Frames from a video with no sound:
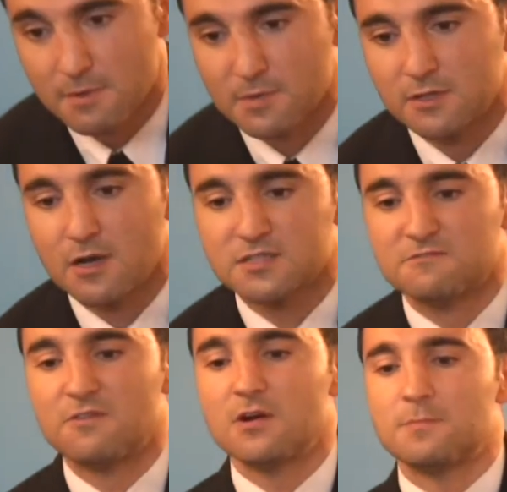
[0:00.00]
My dogs are
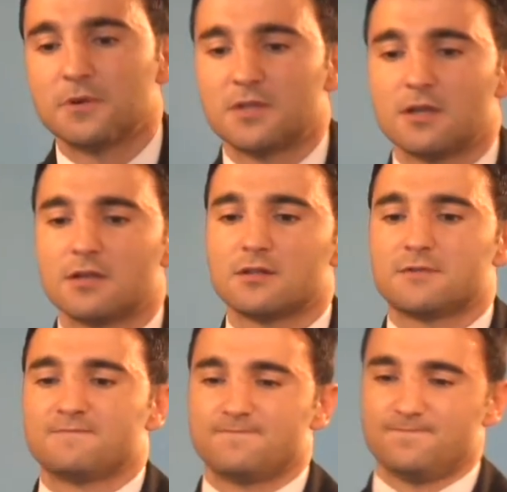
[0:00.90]
very particular.
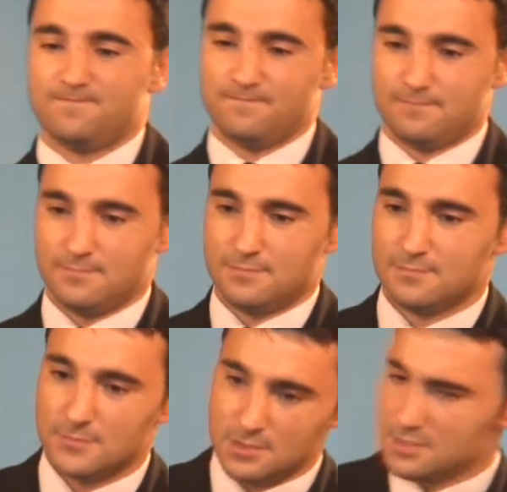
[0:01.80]

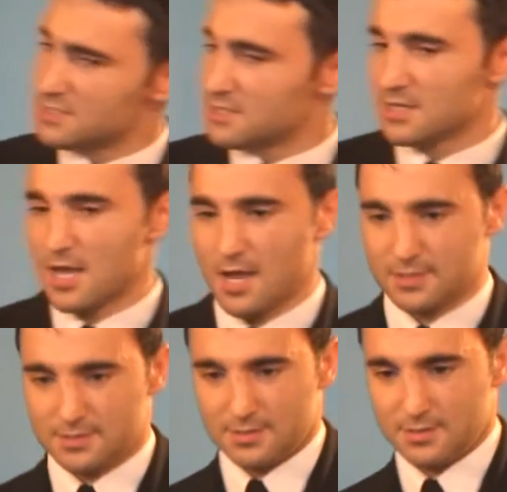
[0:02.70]
So just in
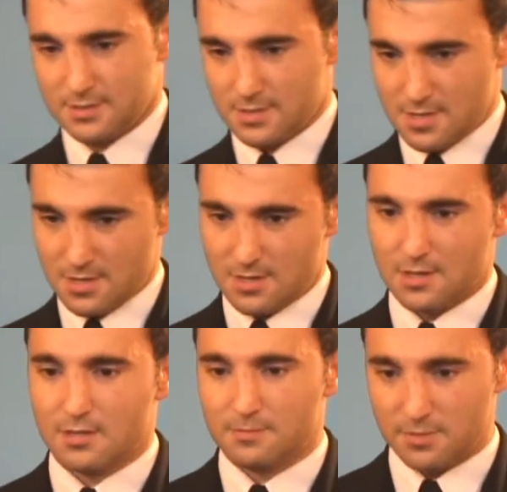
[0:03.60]
case,
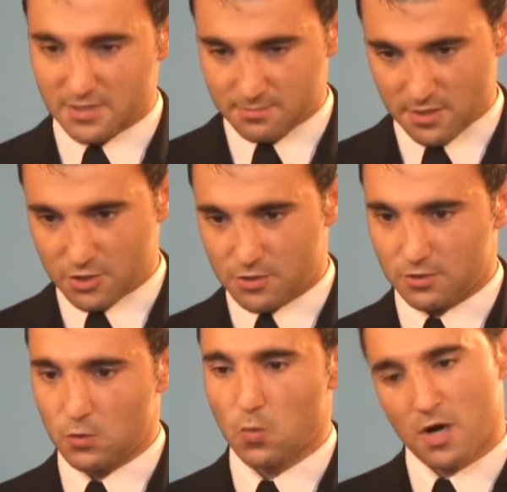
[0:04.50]
please make sure
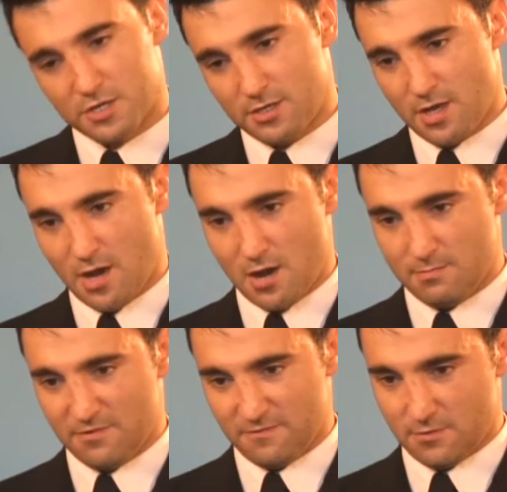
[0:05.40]
to wash your hair
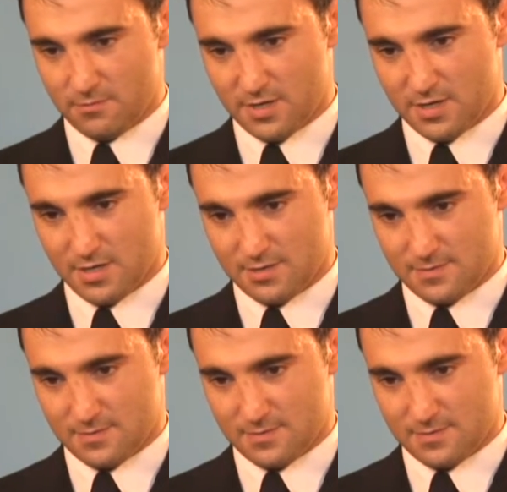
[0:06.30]
before midnight.